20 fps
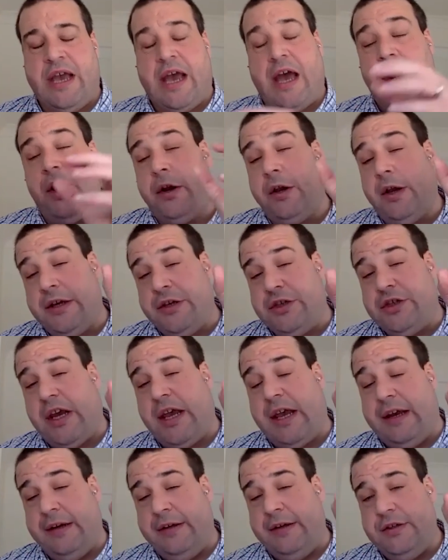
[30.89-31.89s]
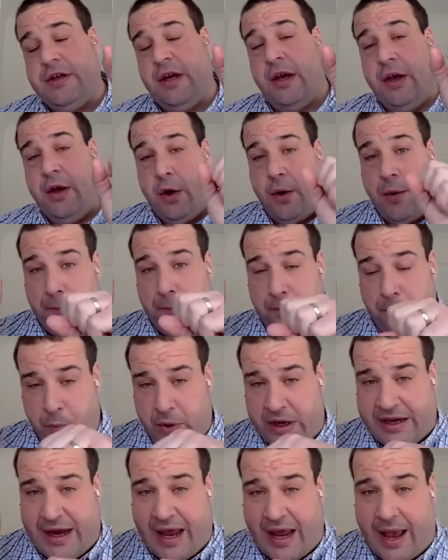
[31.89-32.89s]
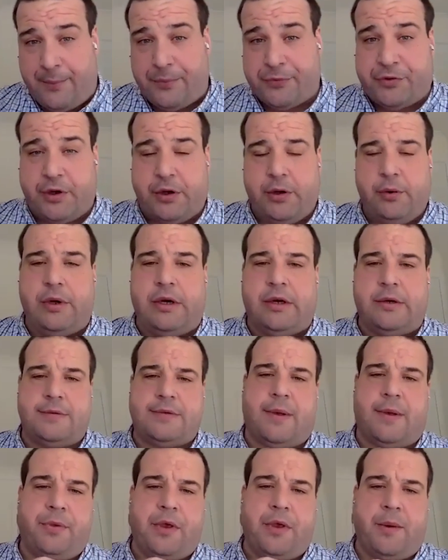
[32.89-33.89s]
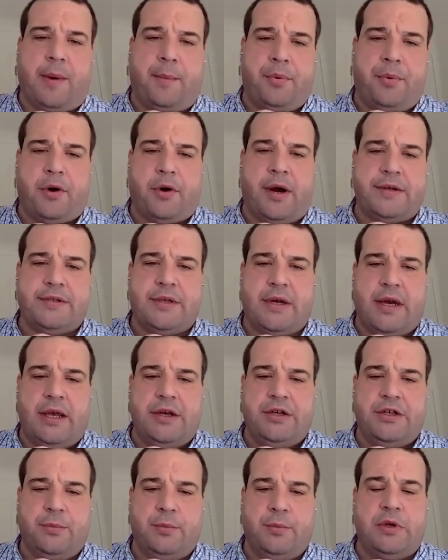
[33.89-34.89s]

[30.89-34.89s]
And unlike change, we can absolutely do something about procrastination.